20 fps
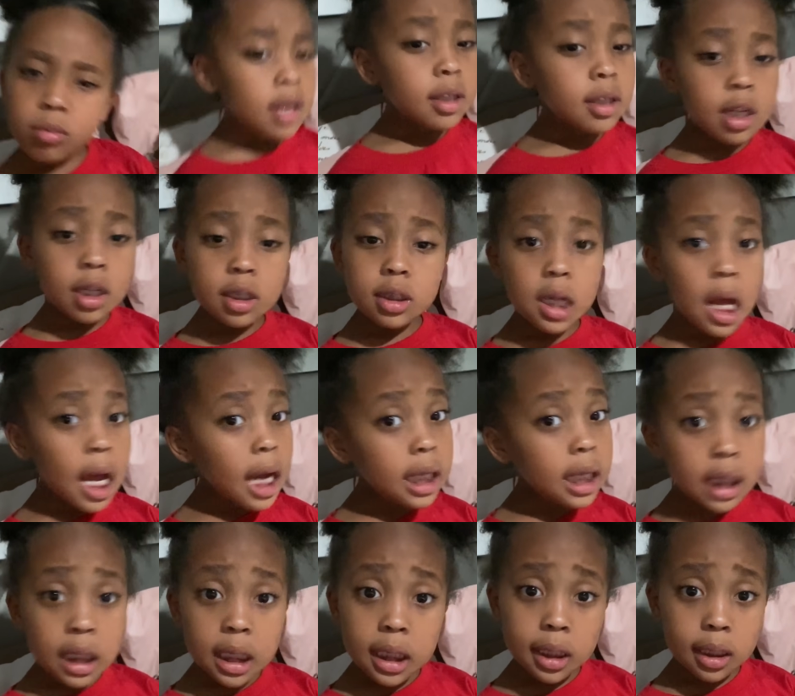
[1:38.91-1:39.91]
This ain't
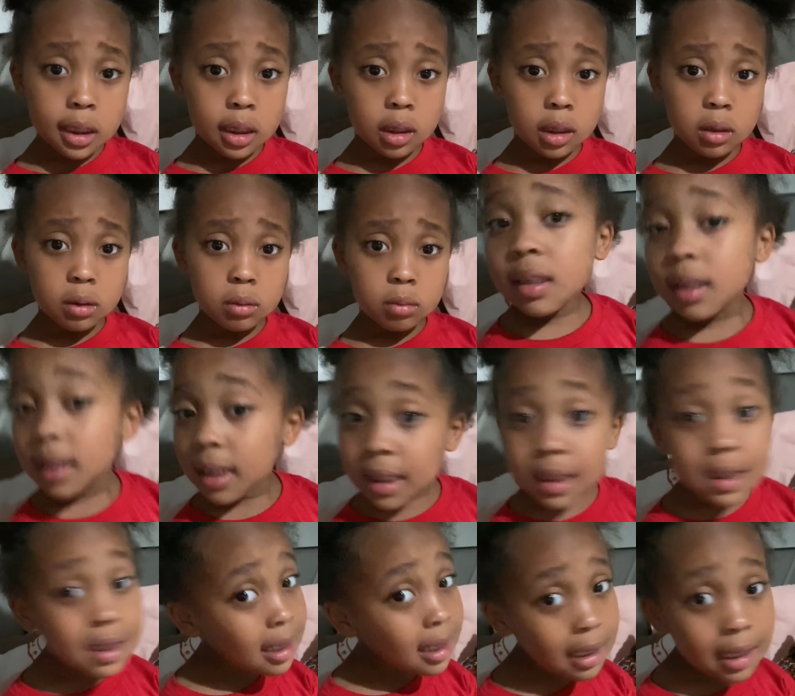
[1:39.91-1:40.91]
it. This
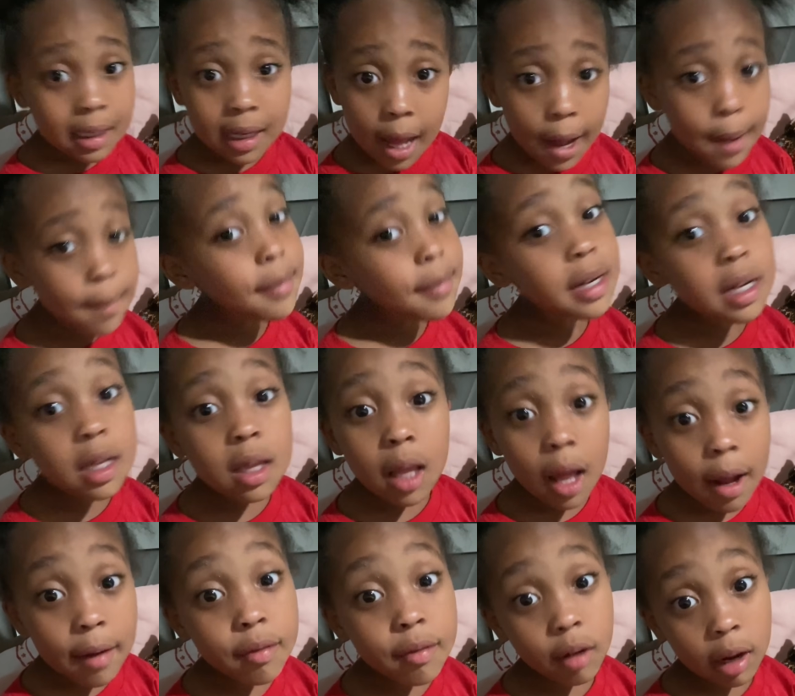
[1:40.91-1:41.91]
cannot be
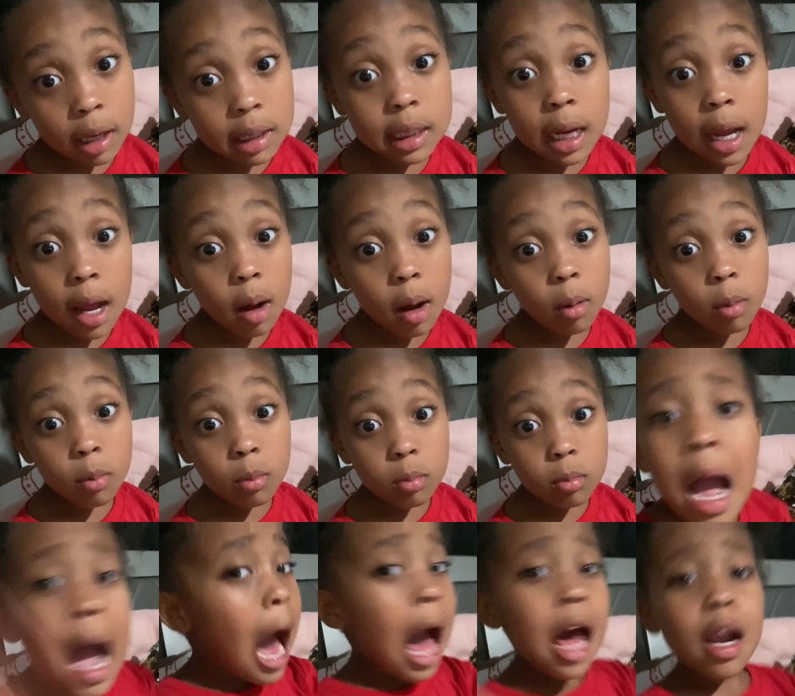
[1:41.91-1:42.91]
life right now.
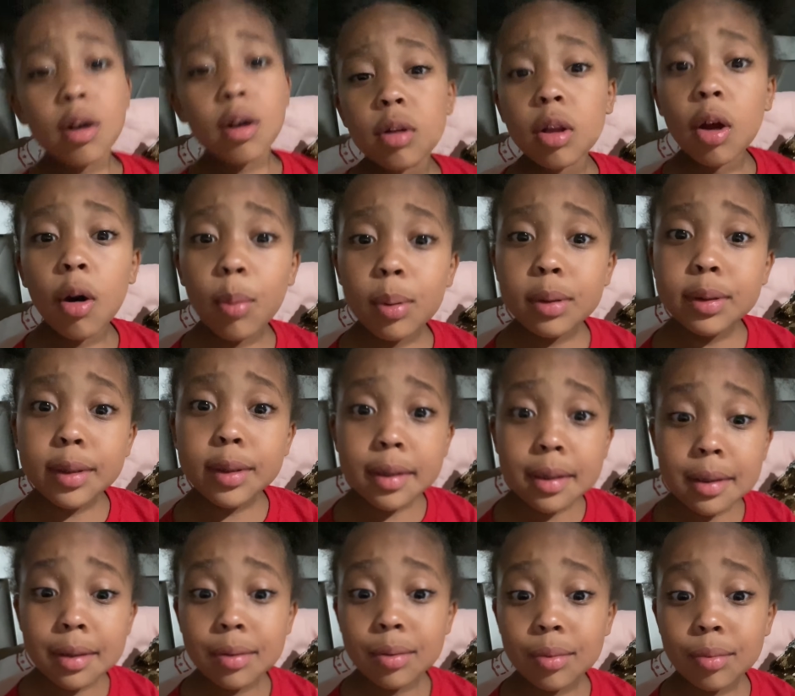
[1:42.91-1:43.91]
I don't know what to
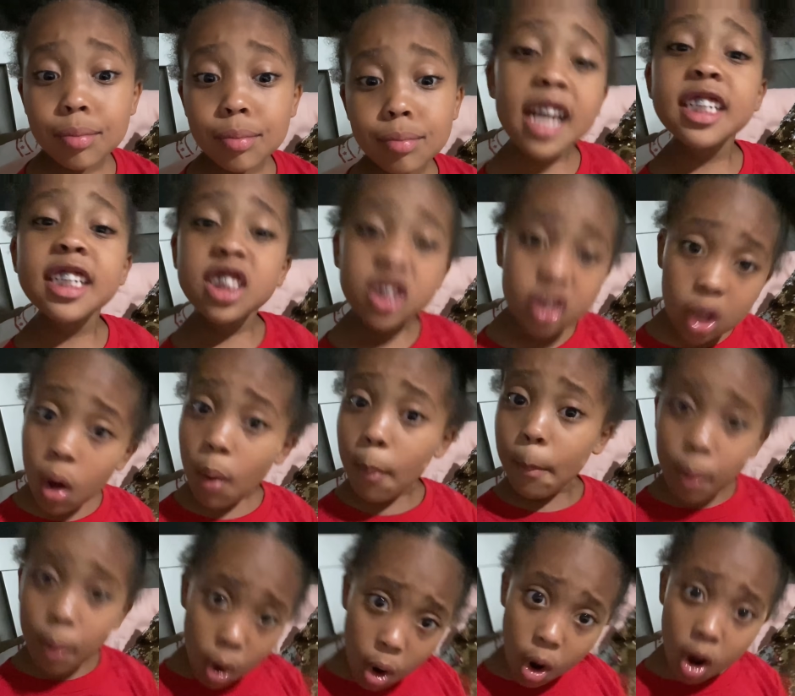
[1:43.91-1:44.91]
do. It's so
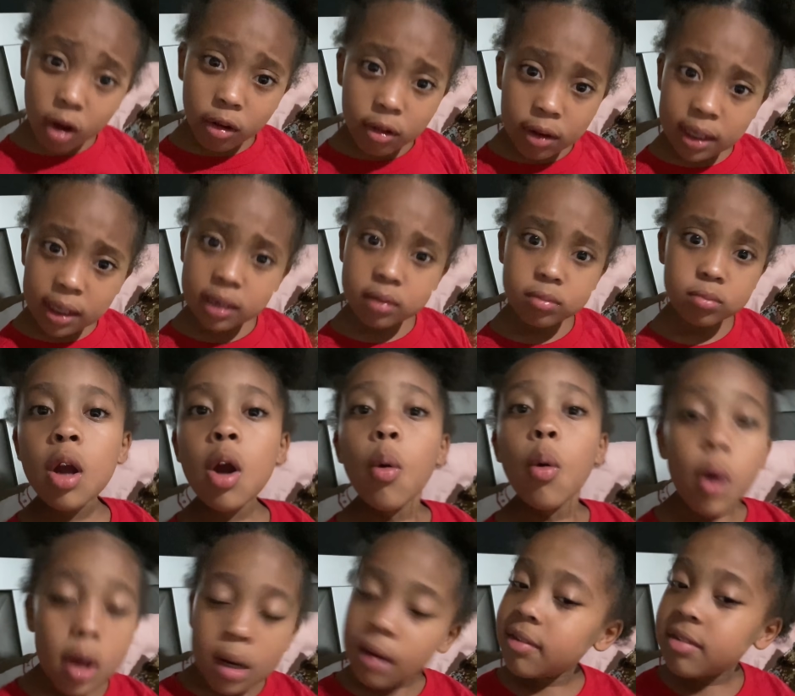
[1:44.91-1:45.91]
boring.
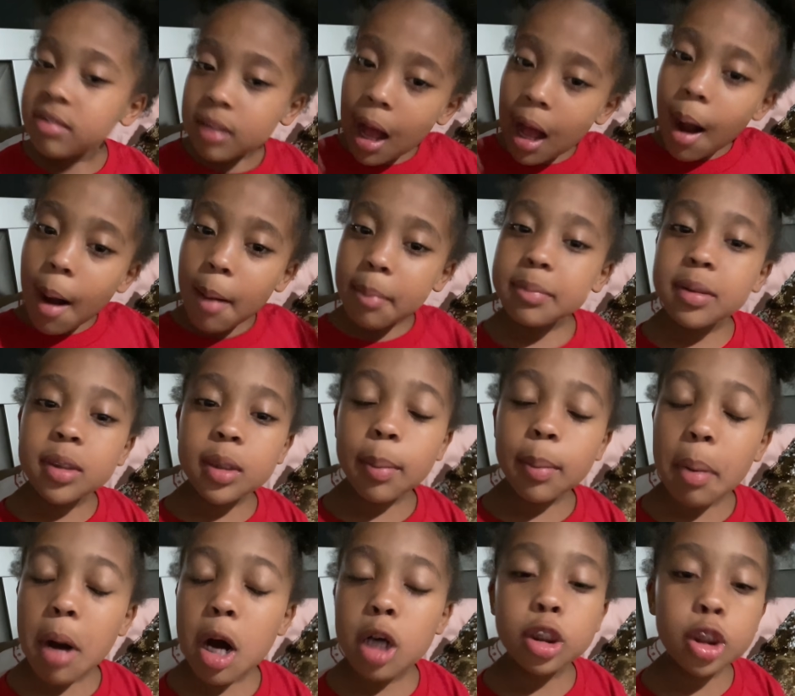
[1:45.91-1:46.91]
What am I'm
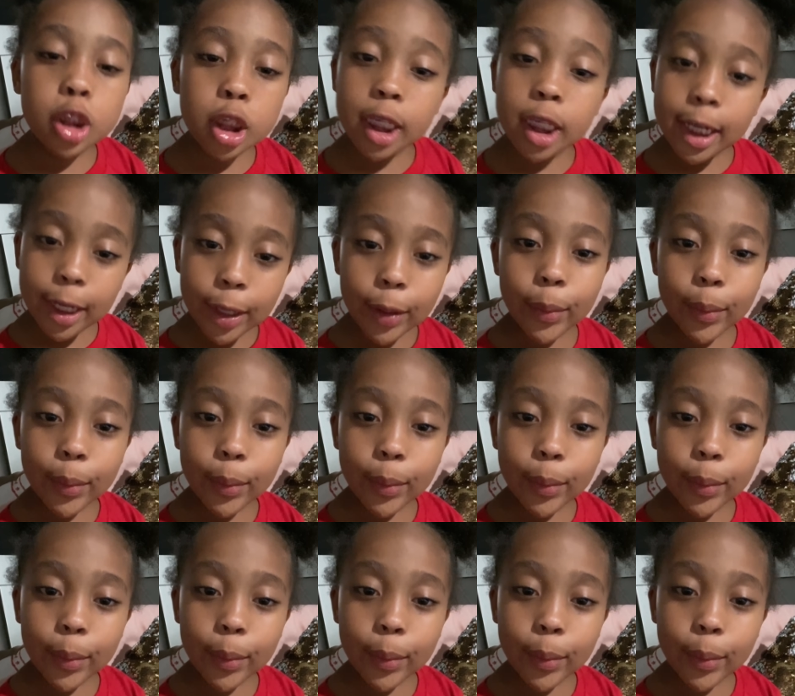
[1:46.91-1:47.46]
supposed to do?